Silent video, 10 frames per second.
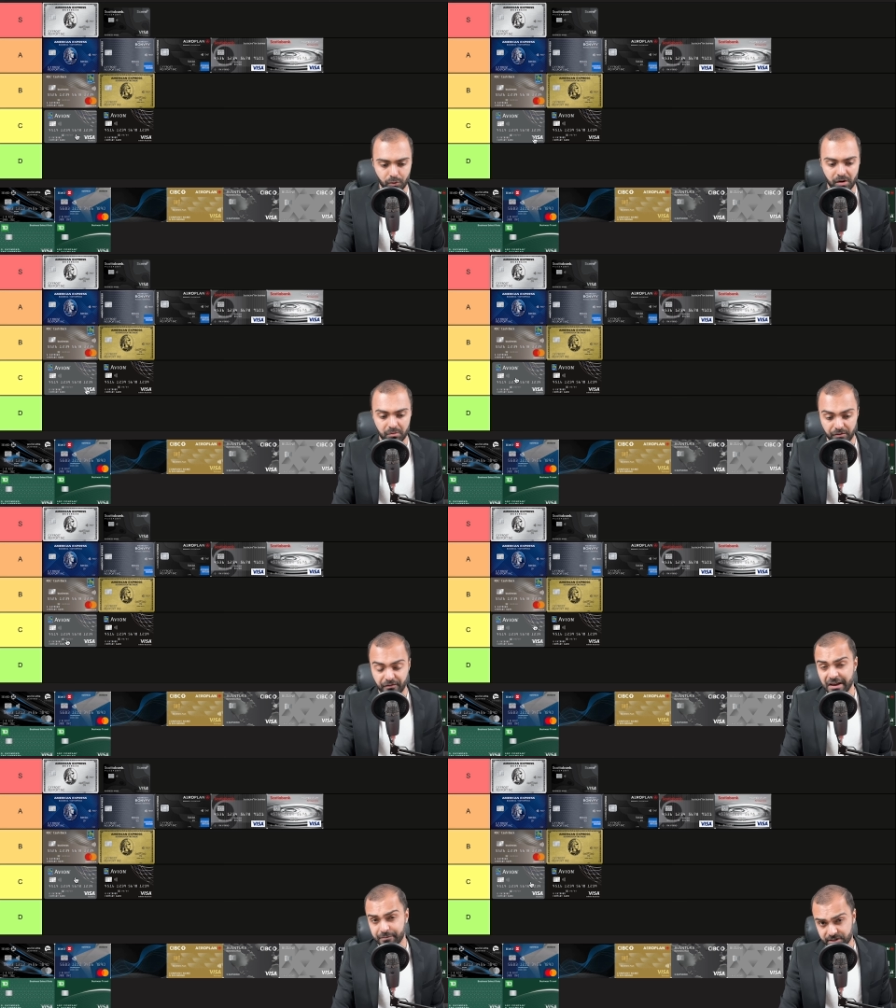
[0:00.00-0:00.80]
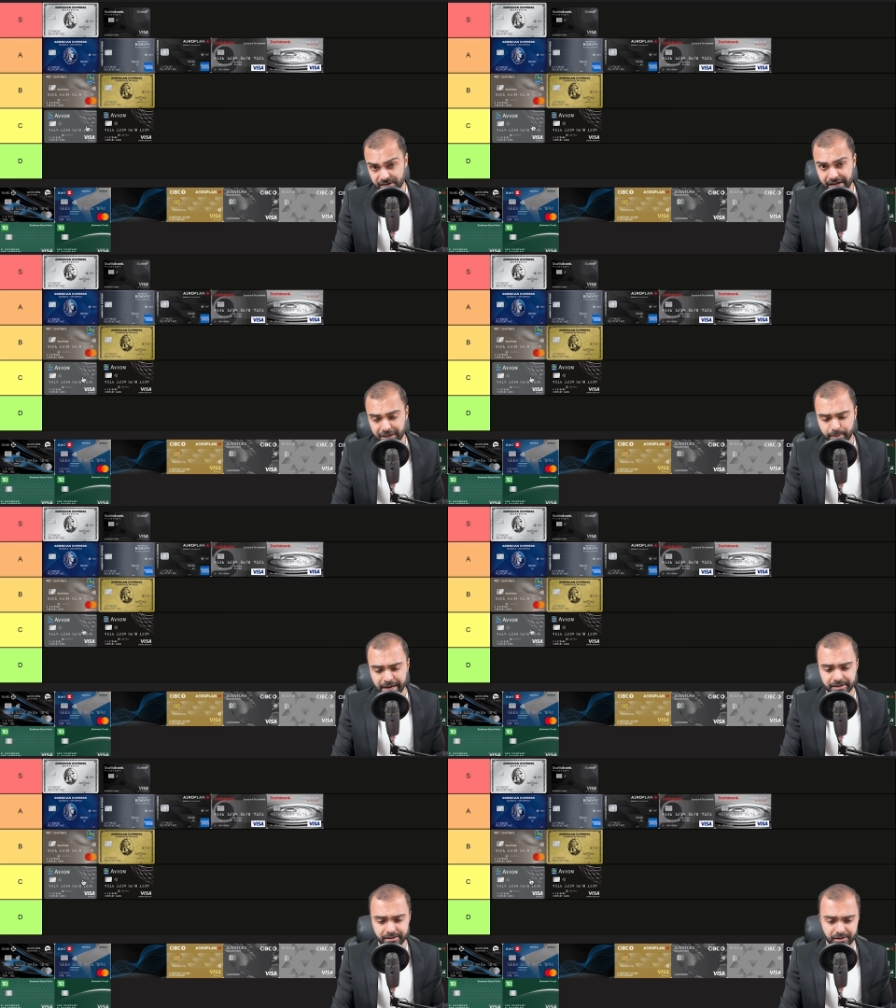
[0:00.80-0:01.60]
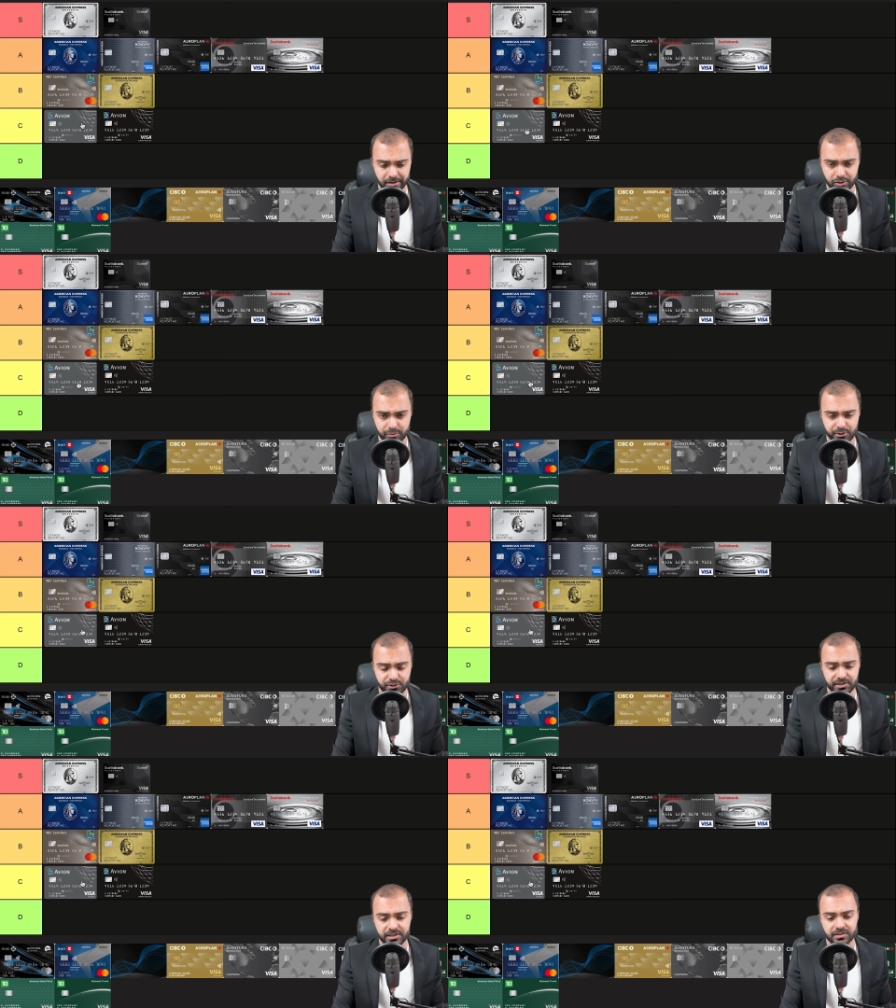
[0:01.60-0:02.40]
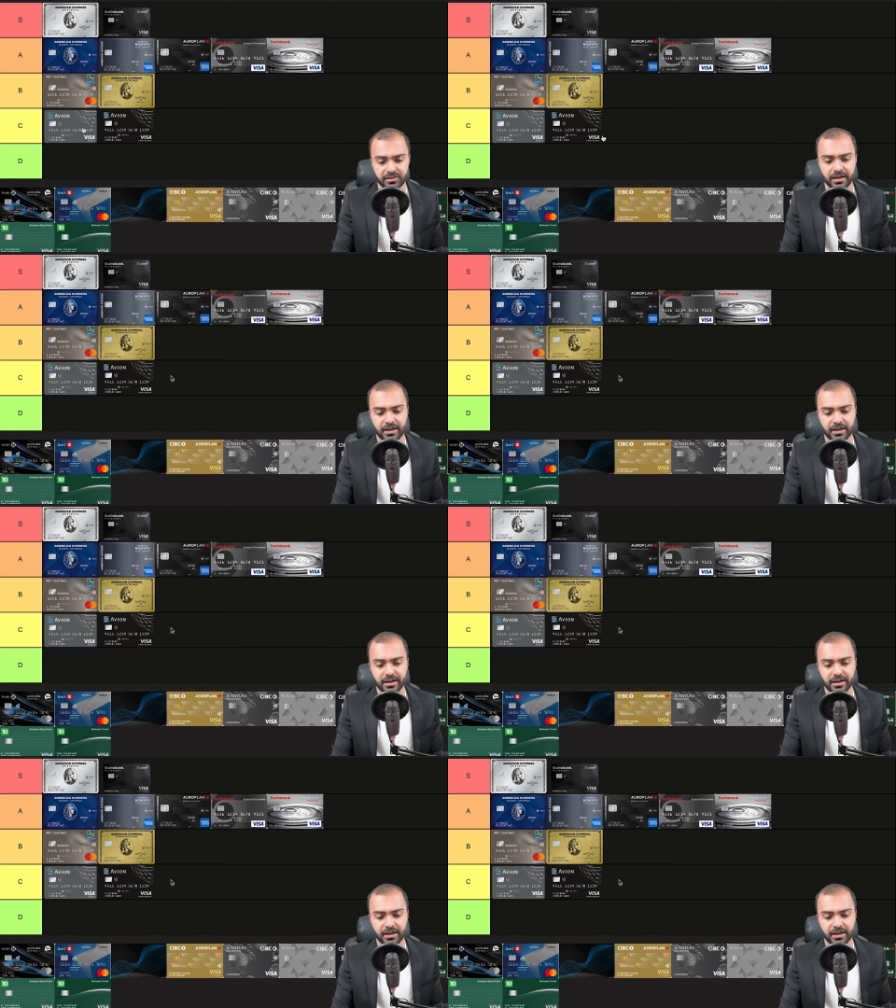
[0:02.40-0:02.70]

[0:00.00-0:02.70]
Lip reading: 1.5% value back on all your purchases.